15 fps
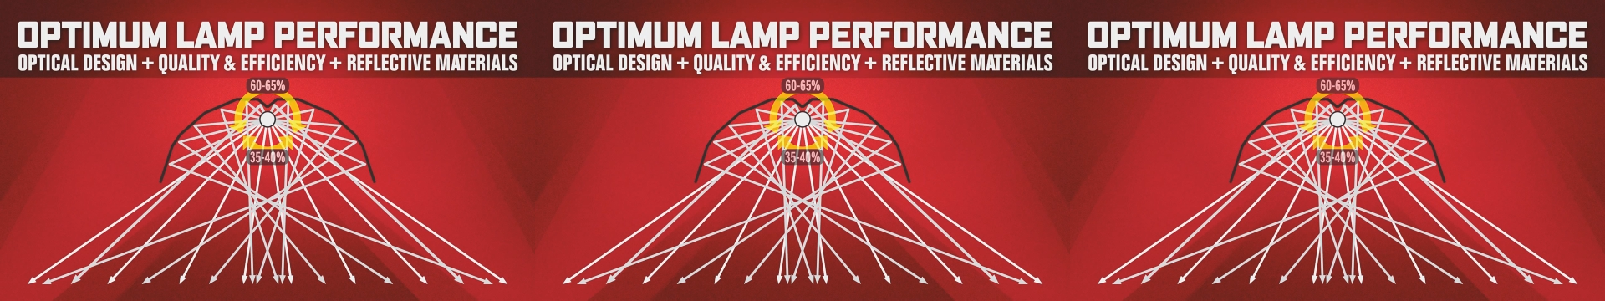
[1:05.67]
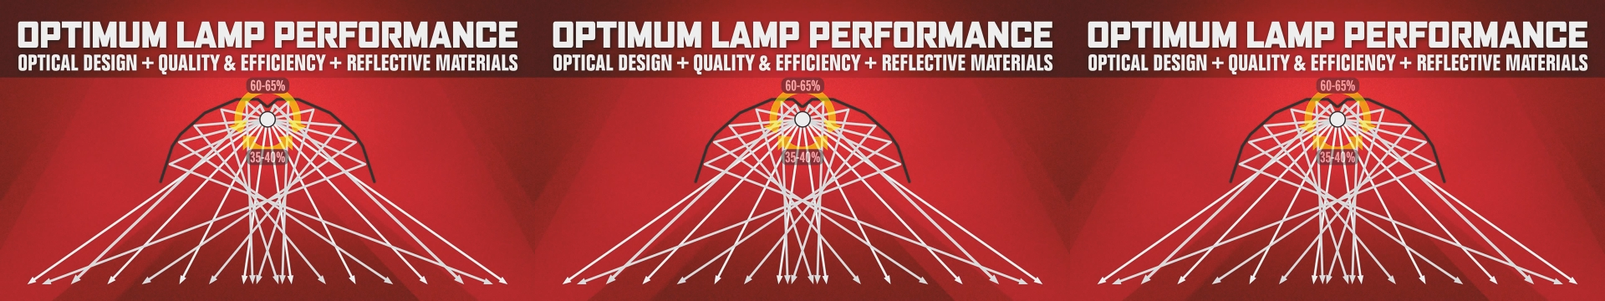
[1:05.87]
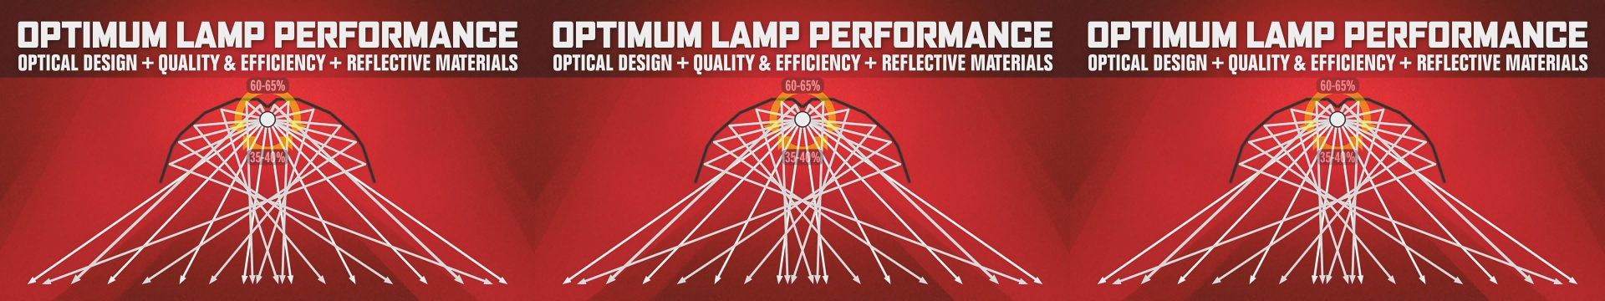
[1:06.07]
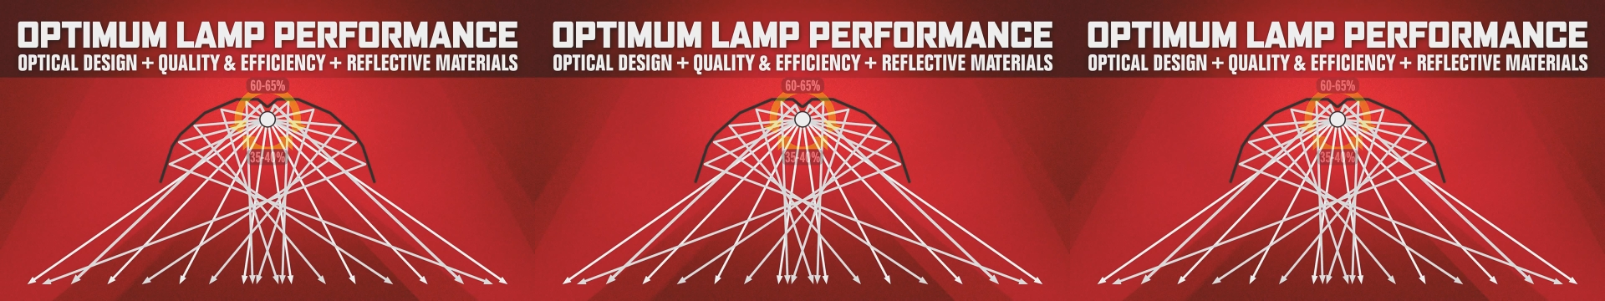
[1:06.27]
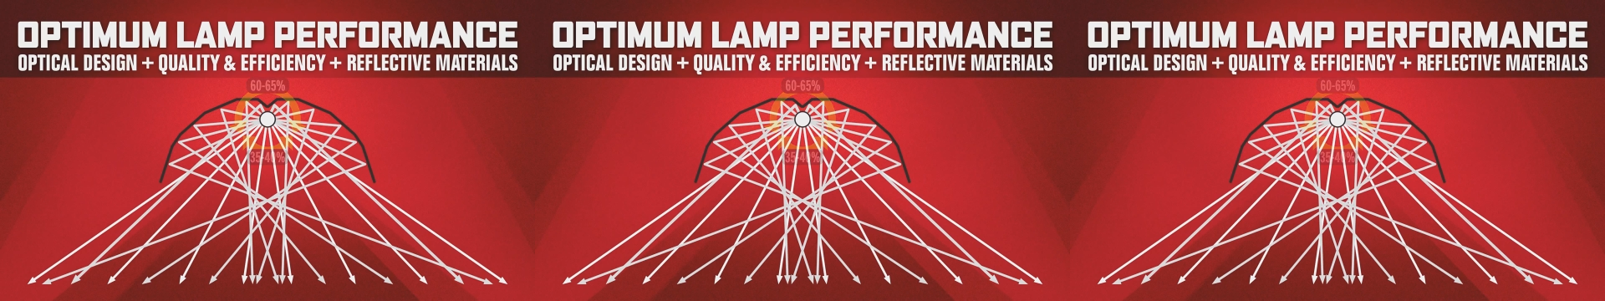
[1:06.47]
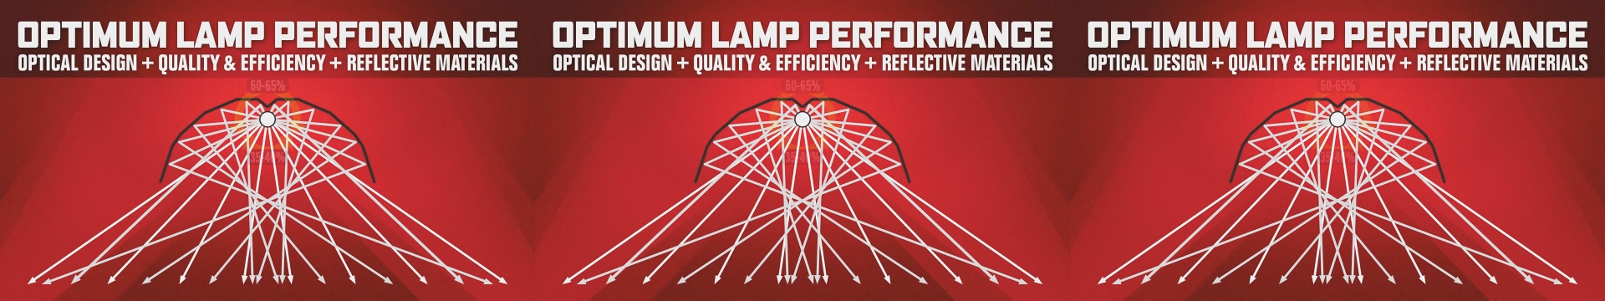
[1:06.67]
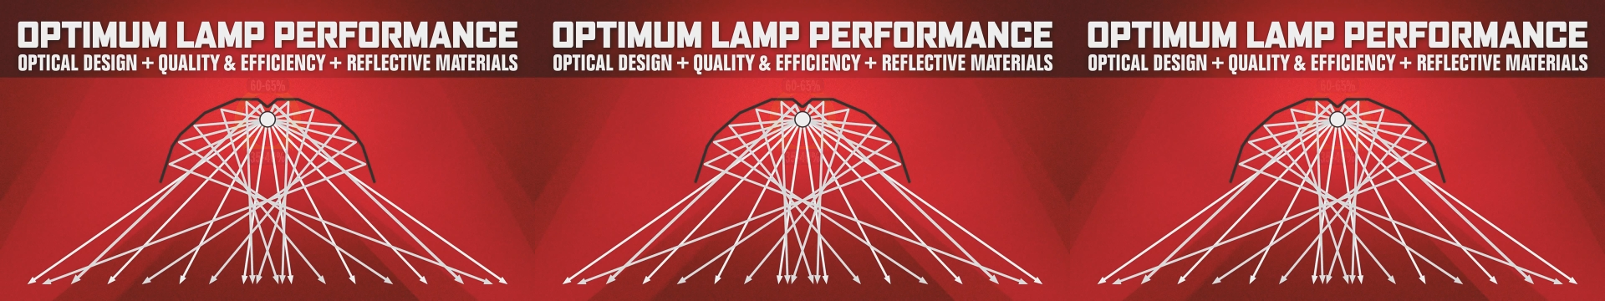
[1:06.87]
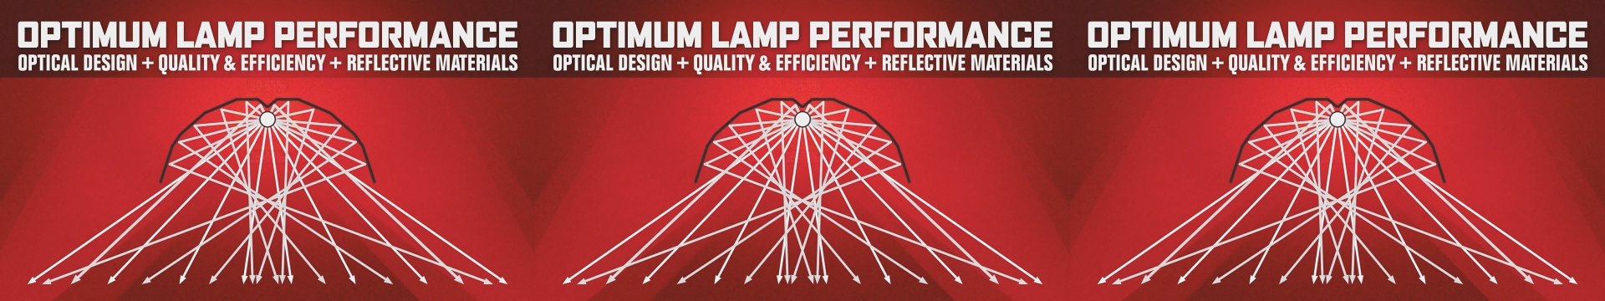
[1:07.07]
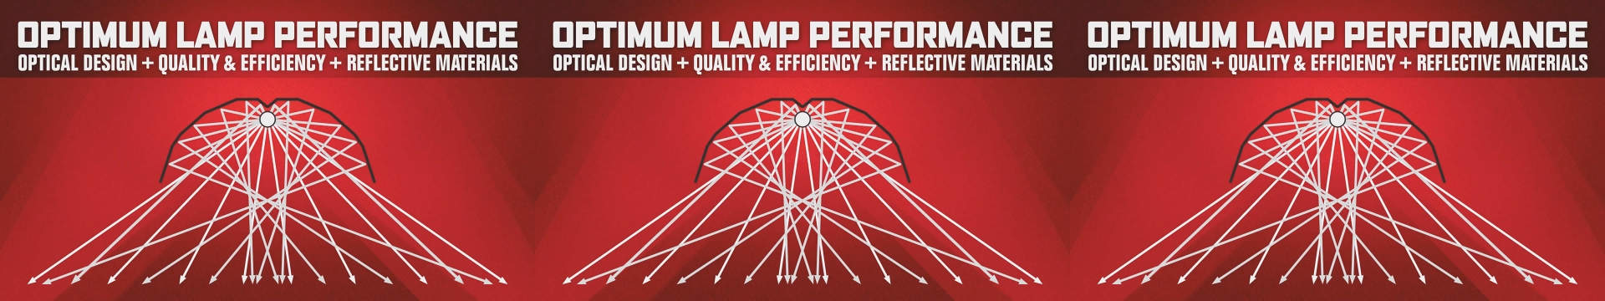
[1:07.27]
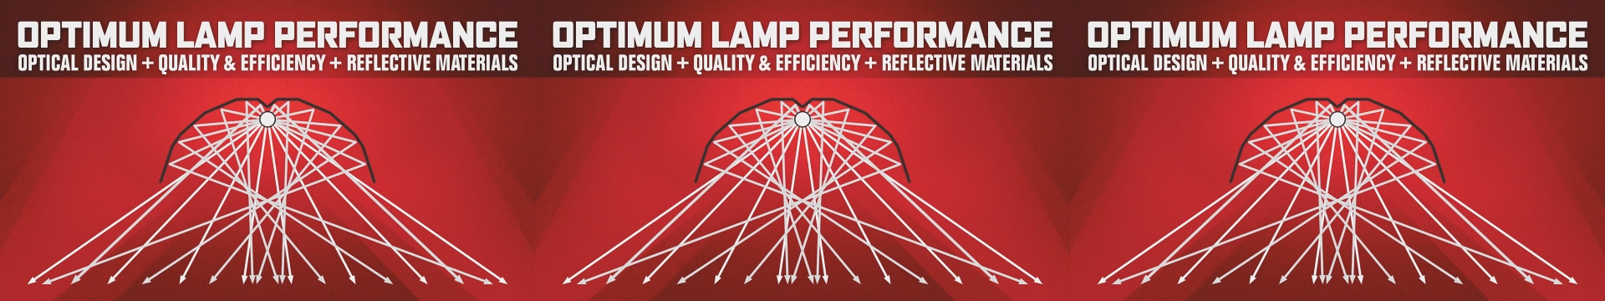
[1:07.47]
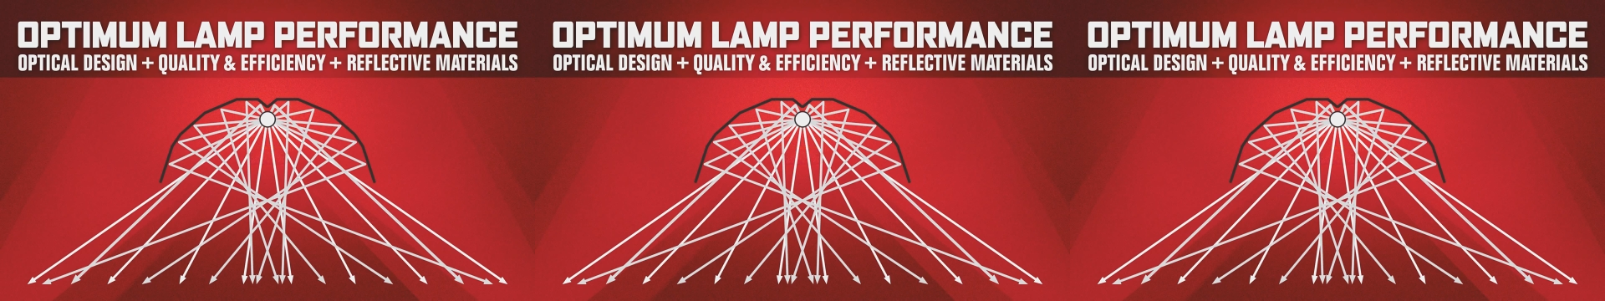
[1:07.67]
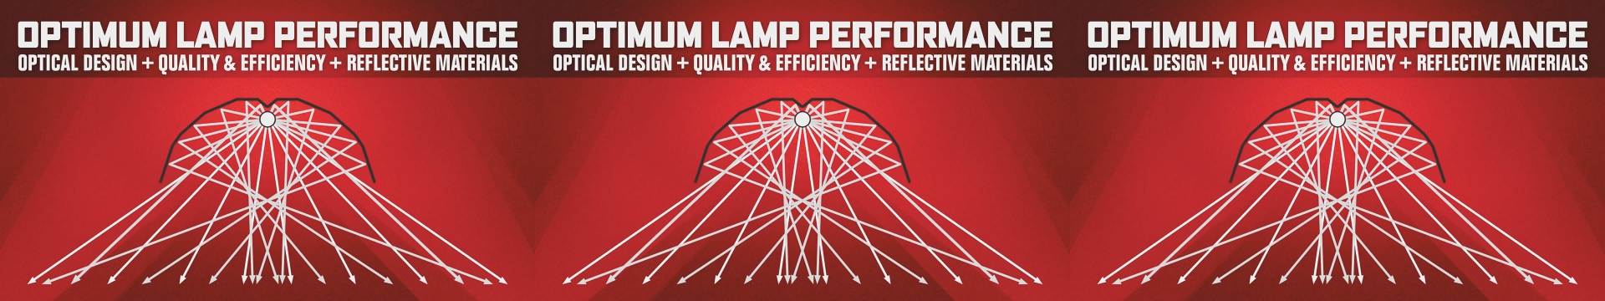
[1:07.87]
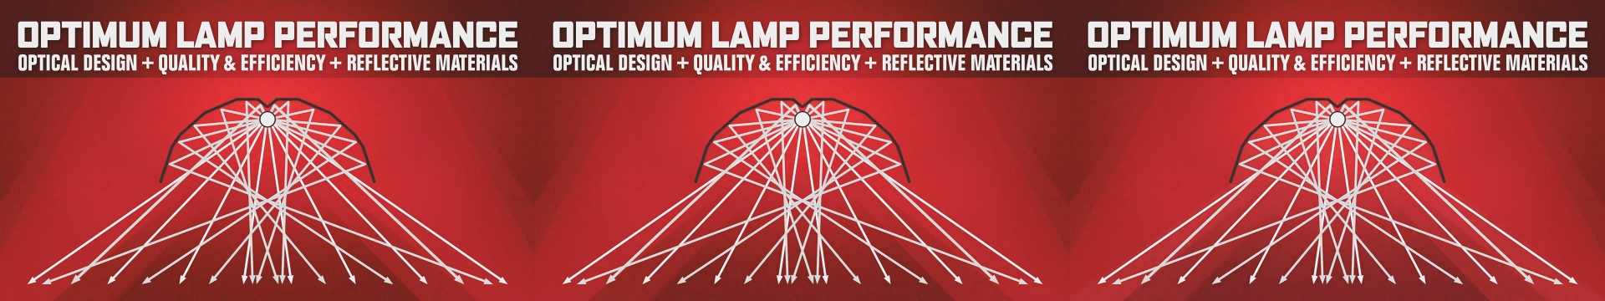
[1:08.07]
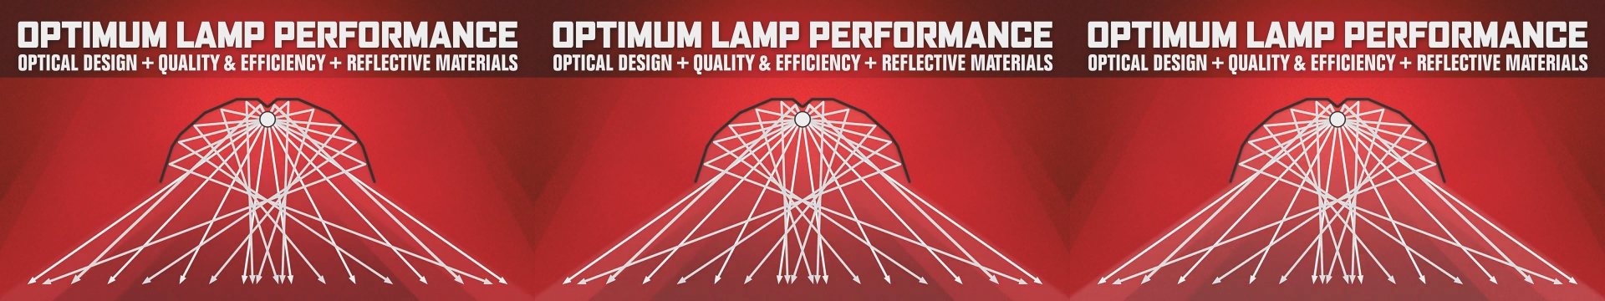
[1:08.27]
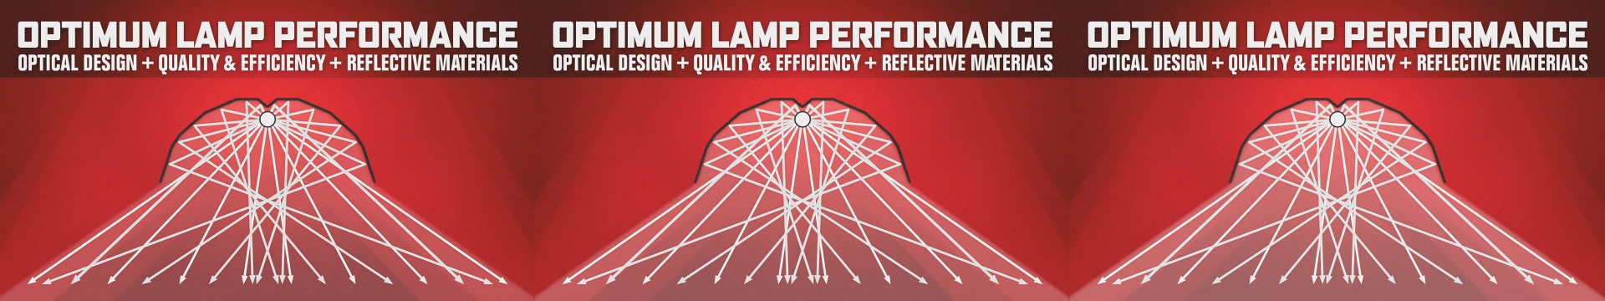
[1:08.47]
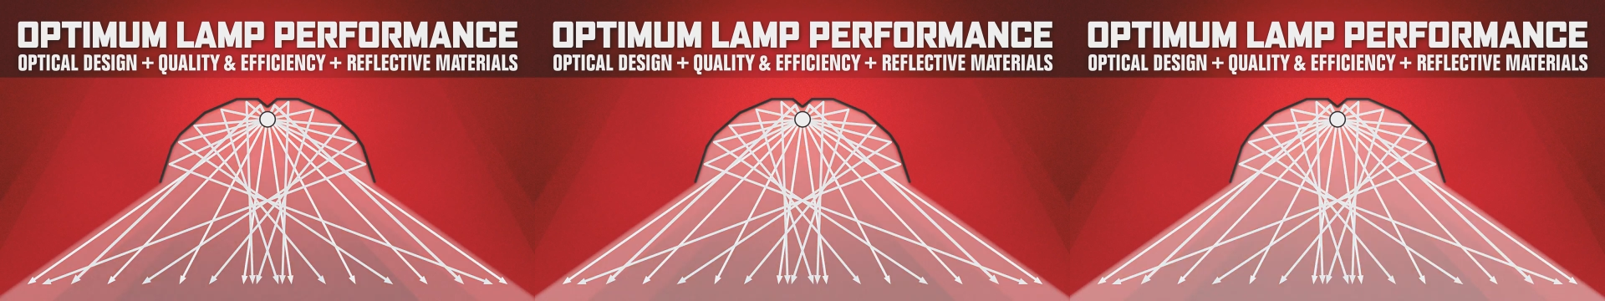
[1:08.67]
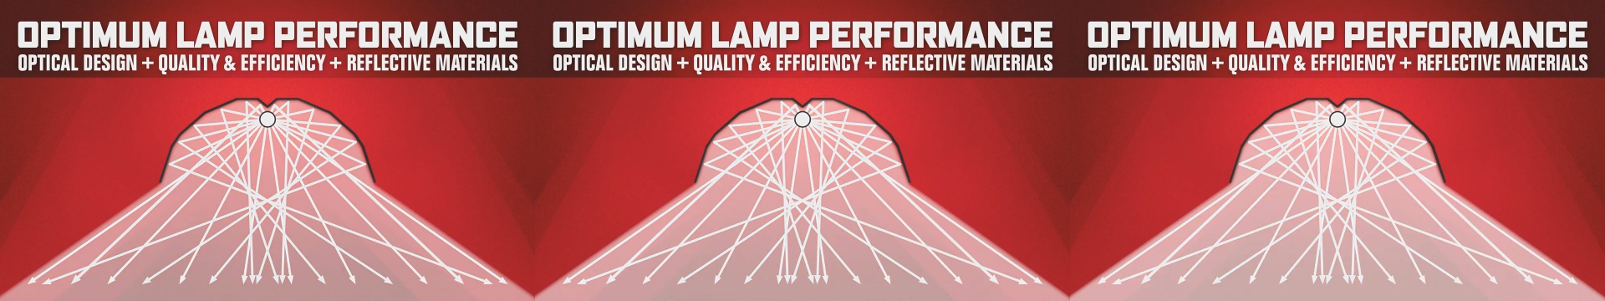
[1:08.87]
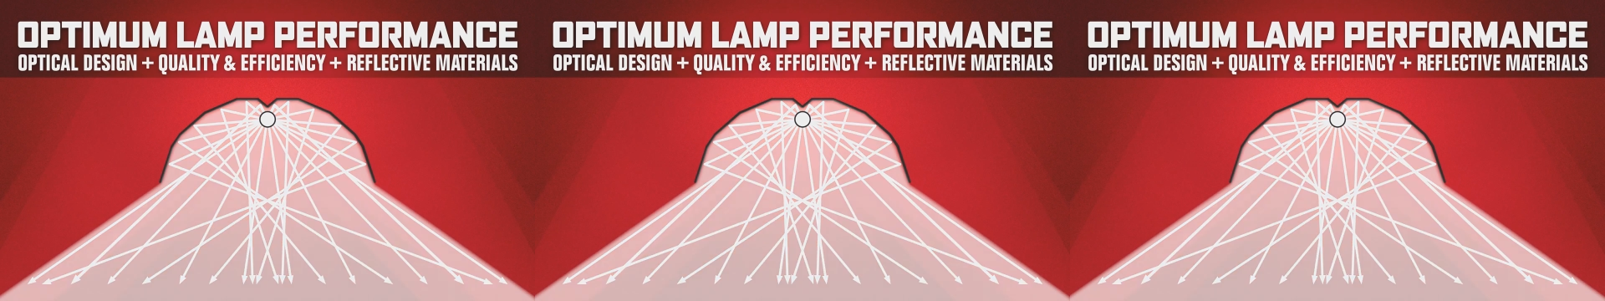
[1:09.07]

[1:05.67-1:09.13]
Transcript: Nobody's mouth can be seen.